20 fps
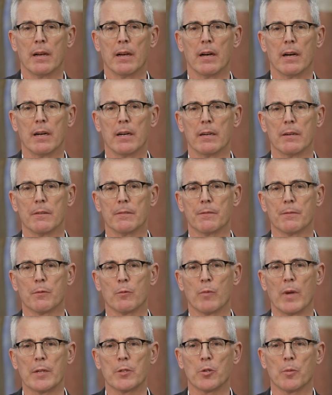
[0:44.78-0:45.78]
of
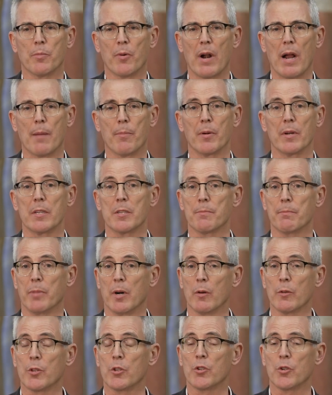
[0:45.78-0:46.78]
rental properties,
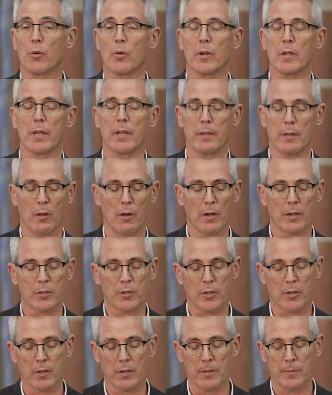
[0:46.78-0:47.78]
both short and long
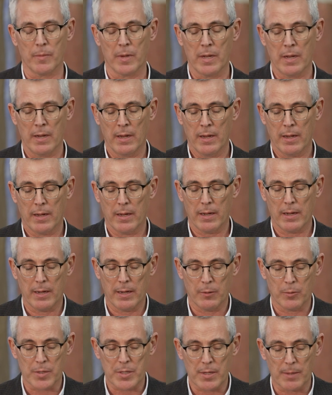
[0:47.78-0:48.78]
term,
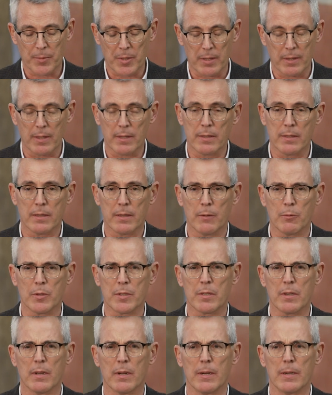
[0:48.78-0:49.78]
was something that
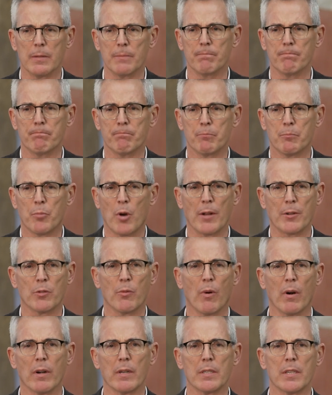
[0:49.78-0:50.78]
was brought
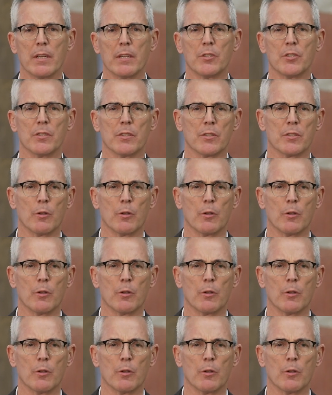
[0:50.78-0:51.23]
to our attention.